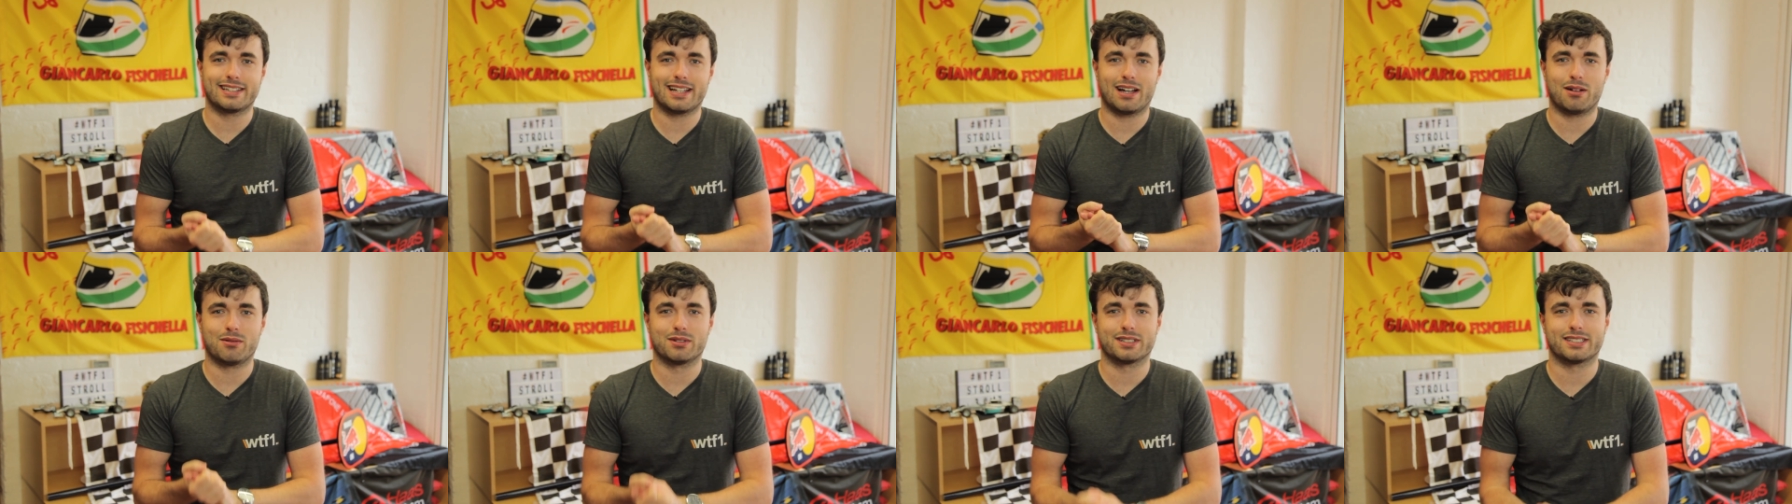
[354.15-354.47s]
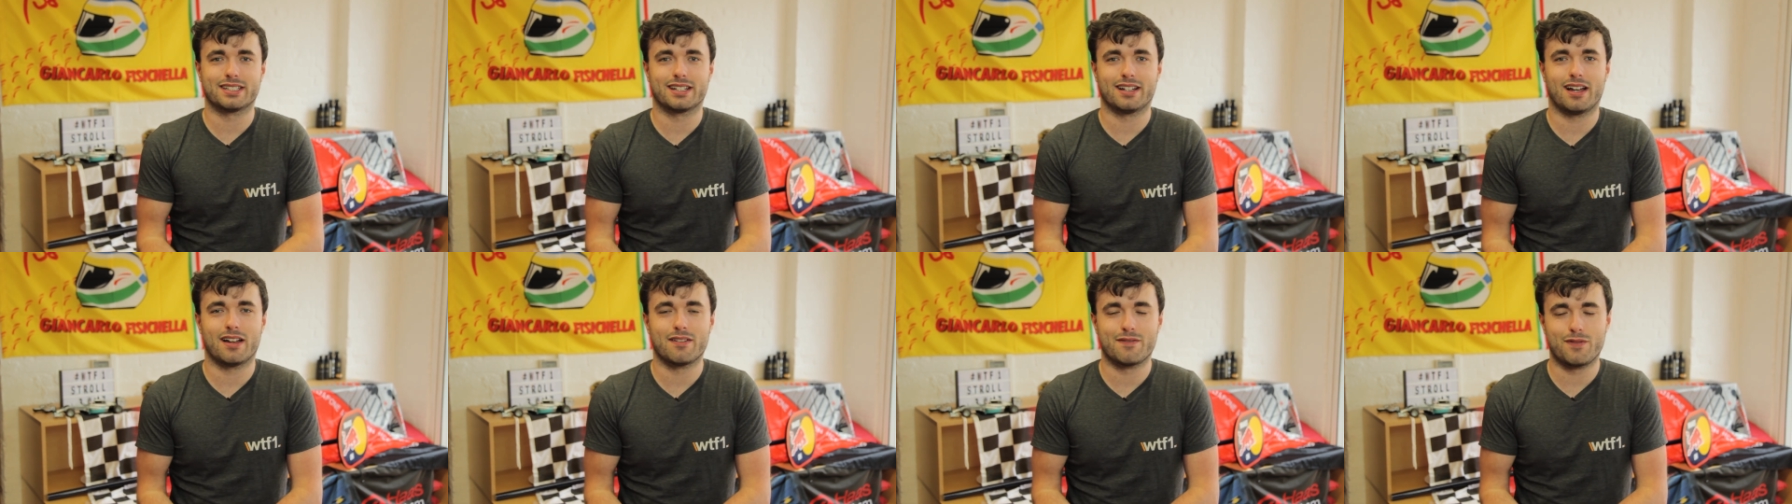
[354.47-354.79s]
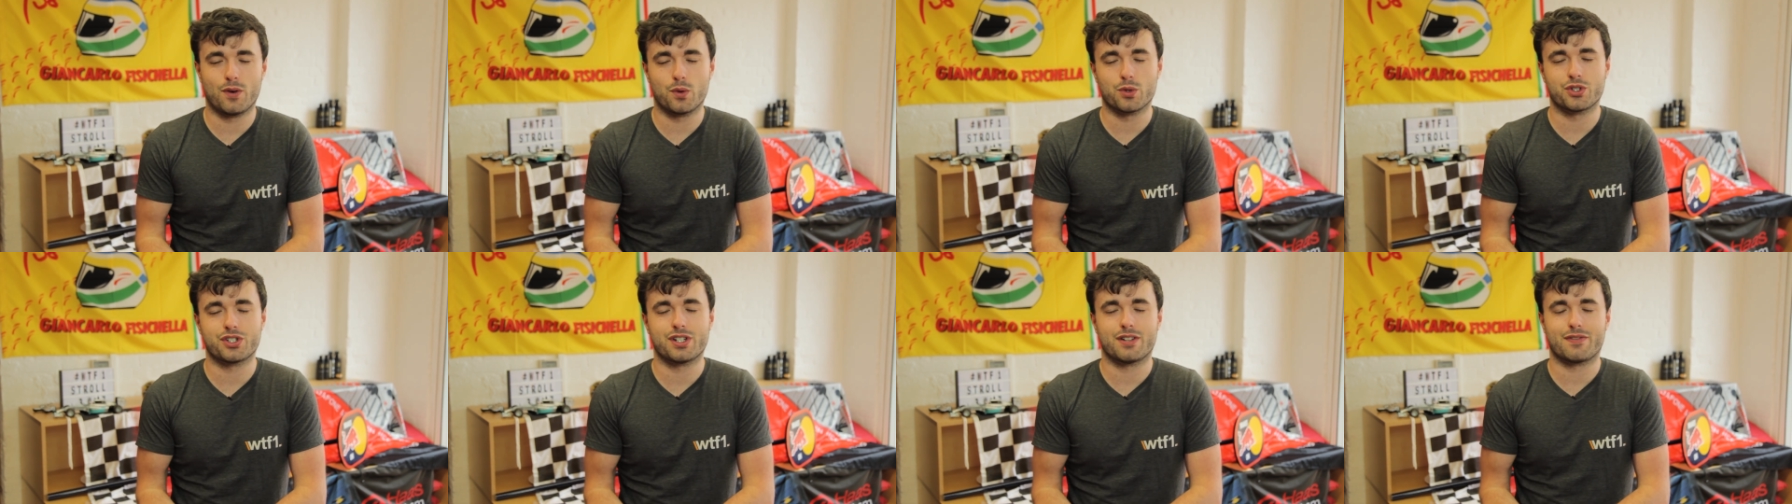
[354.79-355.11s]
That was uh,
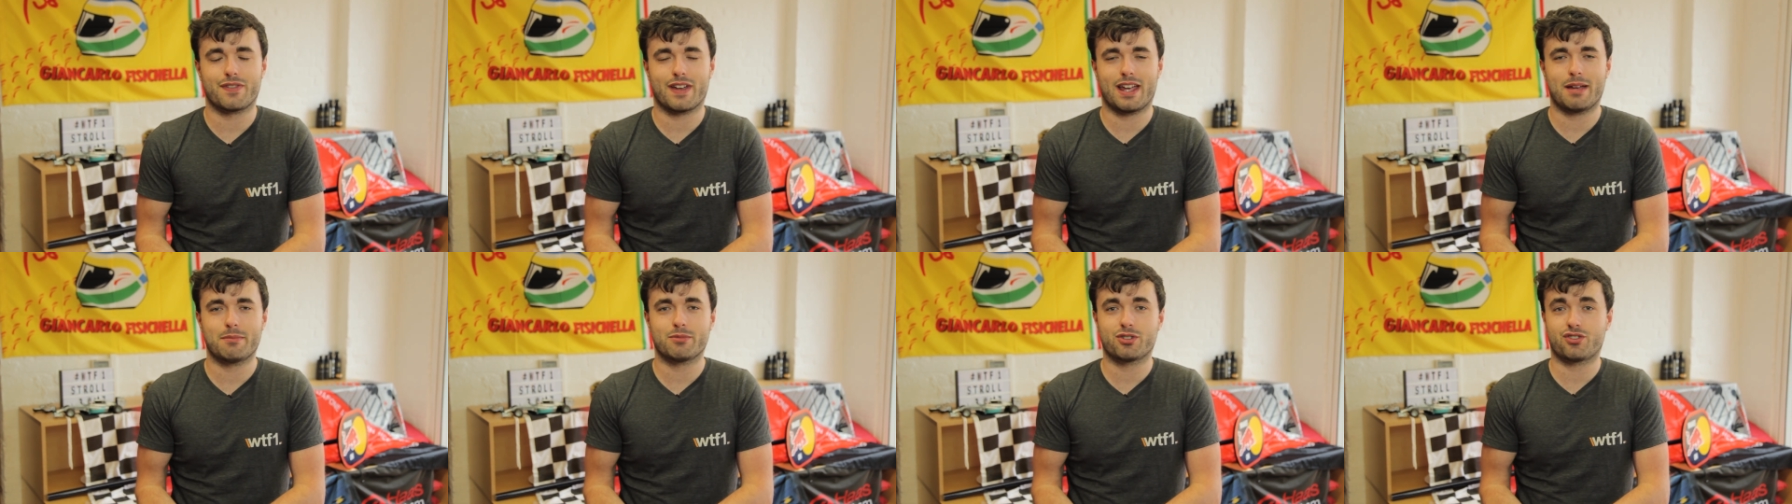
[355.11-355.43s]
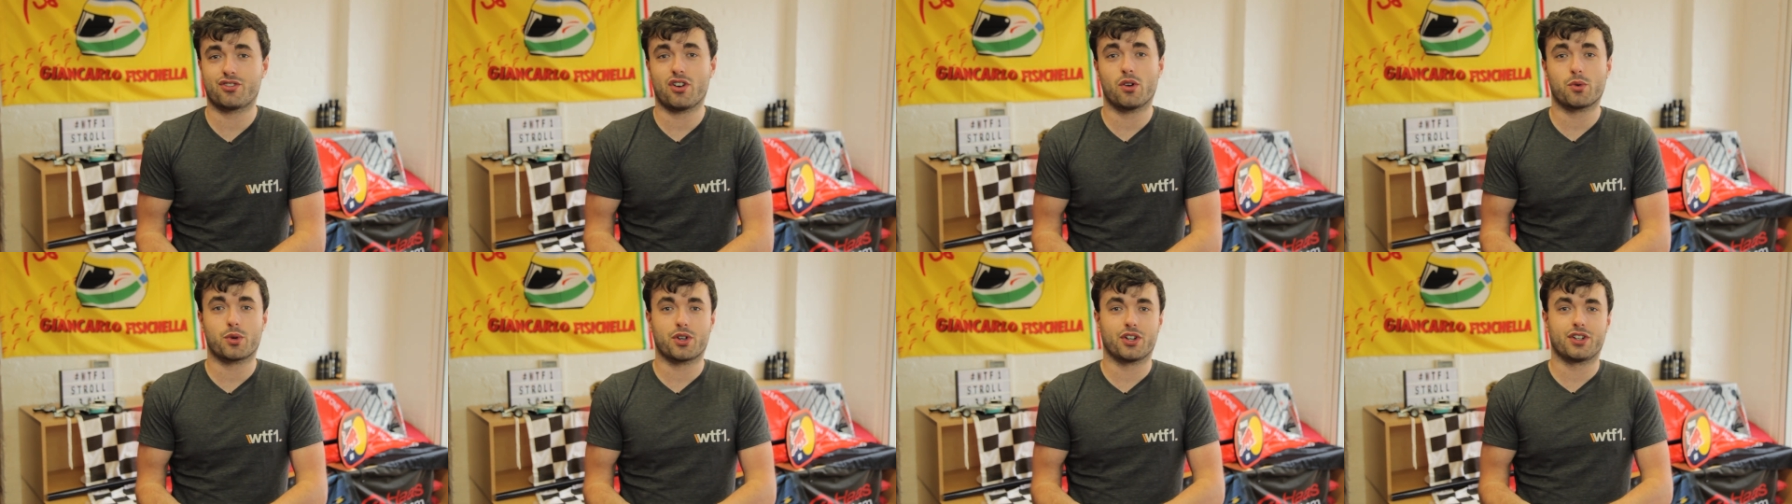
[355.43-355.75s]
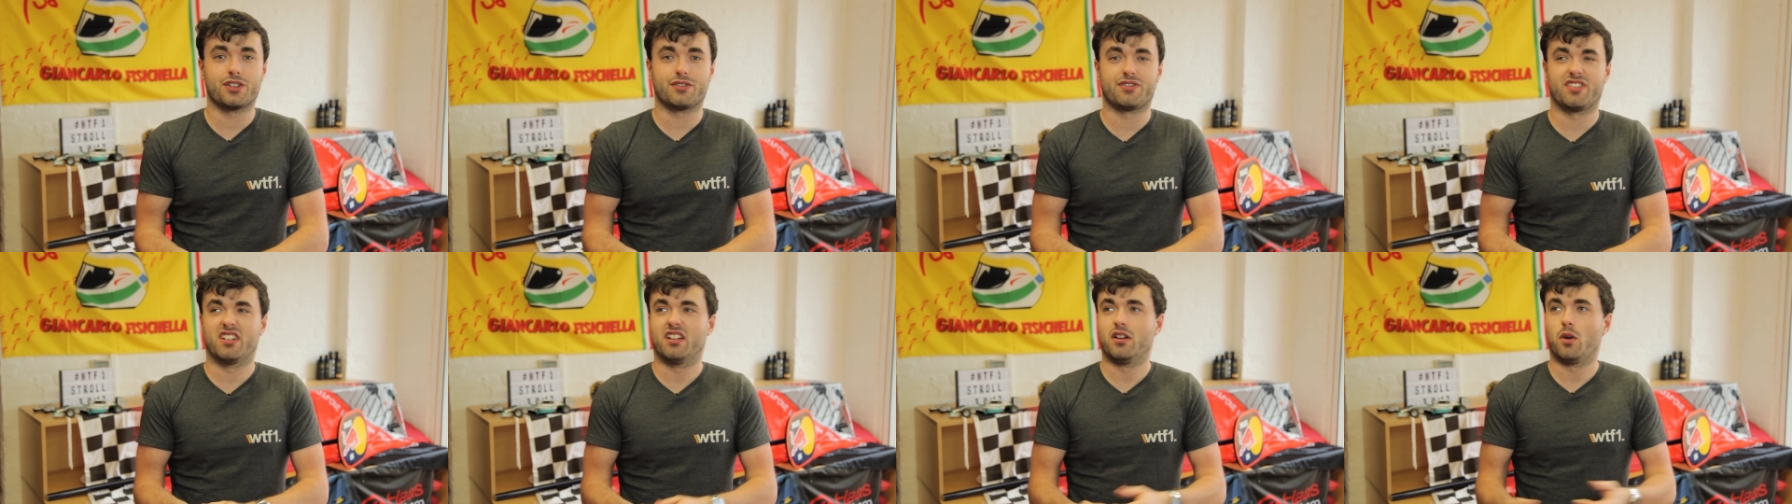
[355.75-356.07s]
unfortunate for him. Stroll could
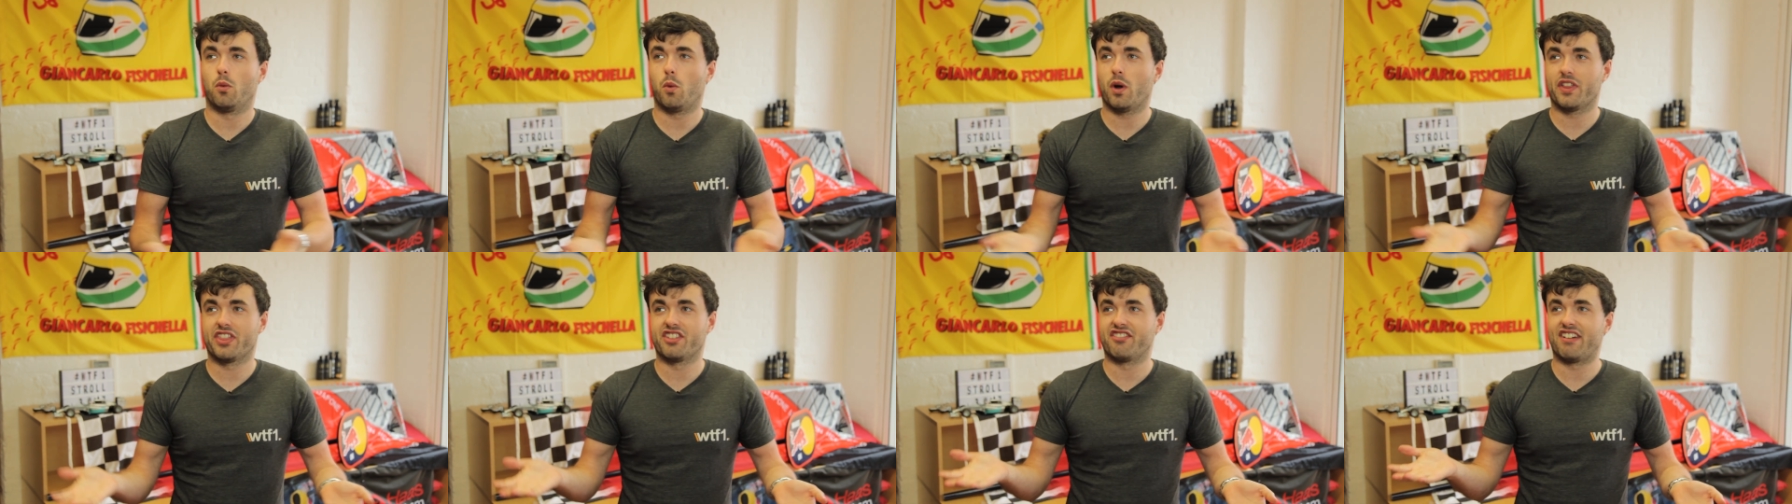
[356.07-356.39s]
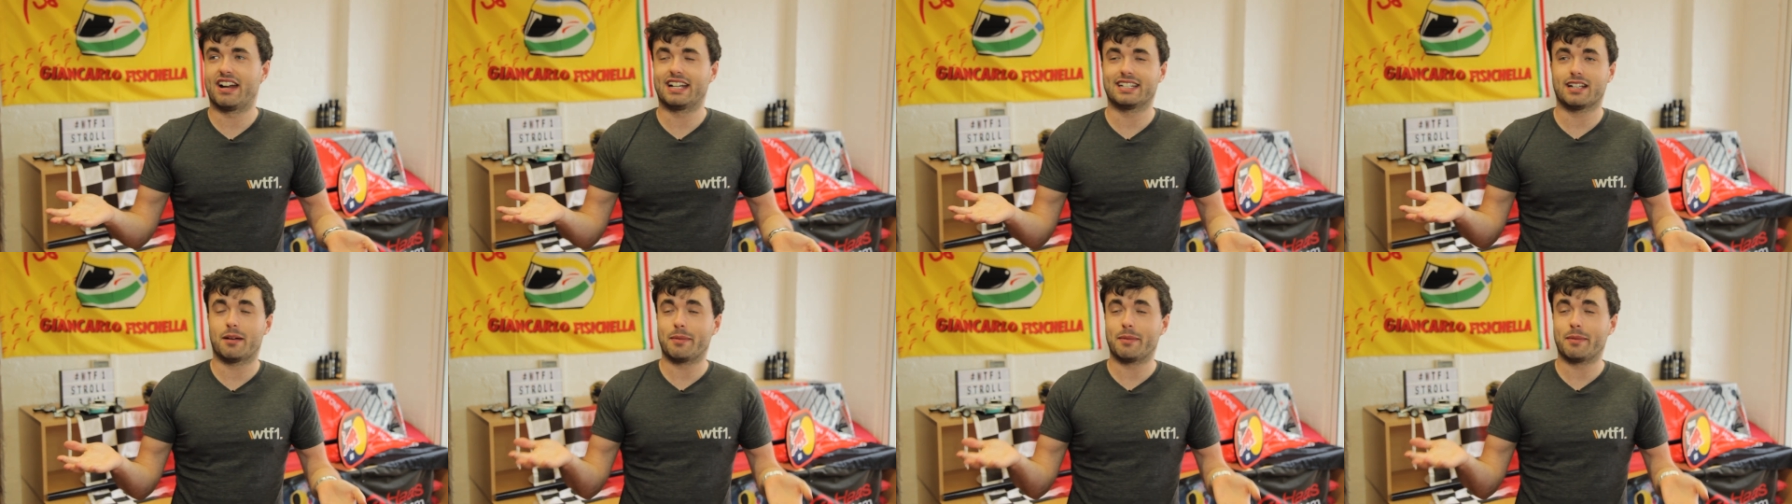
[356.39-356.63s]
have won the race.